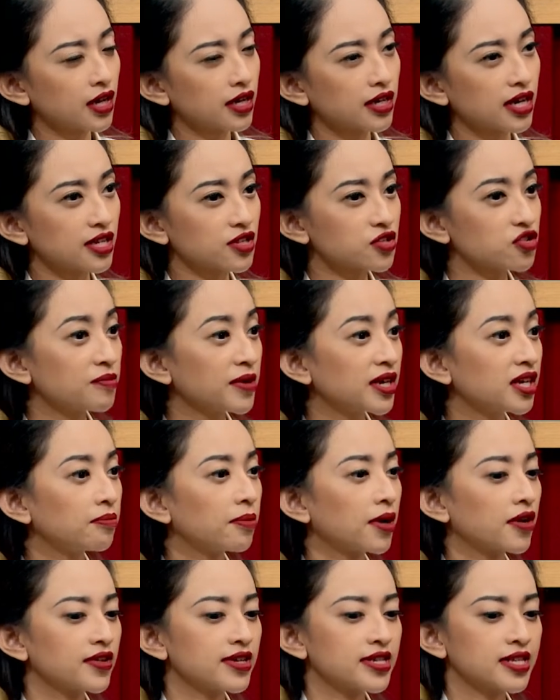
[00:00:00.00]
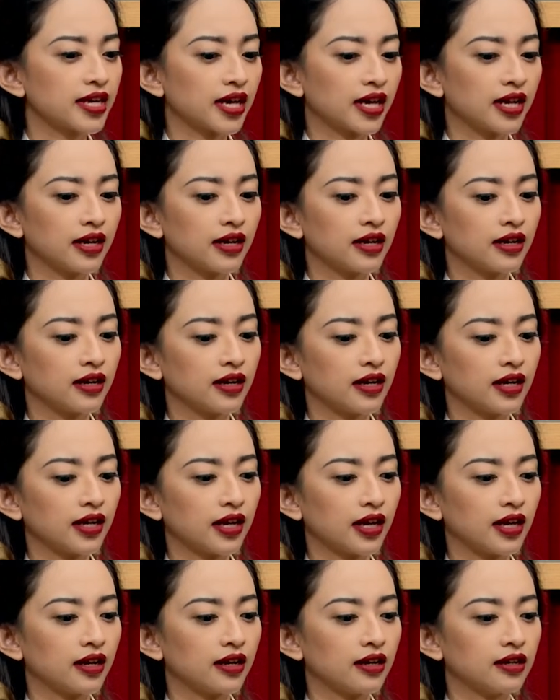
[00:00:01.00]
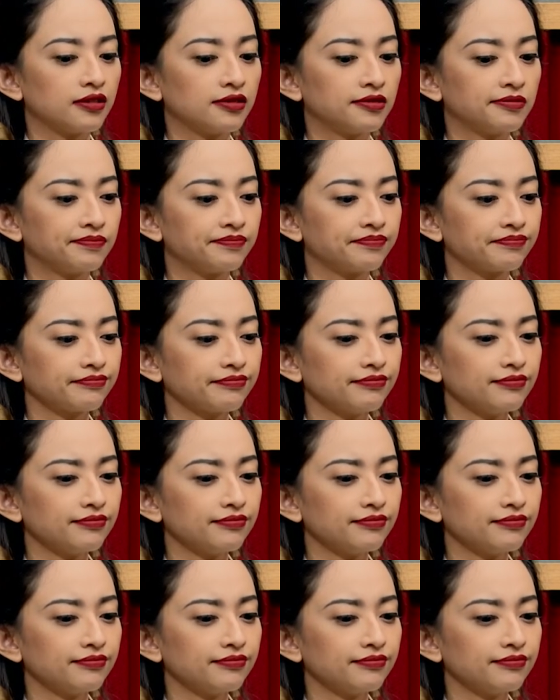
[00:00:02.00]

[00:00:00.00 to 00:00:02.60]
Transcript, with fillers: Not so many parents can can um,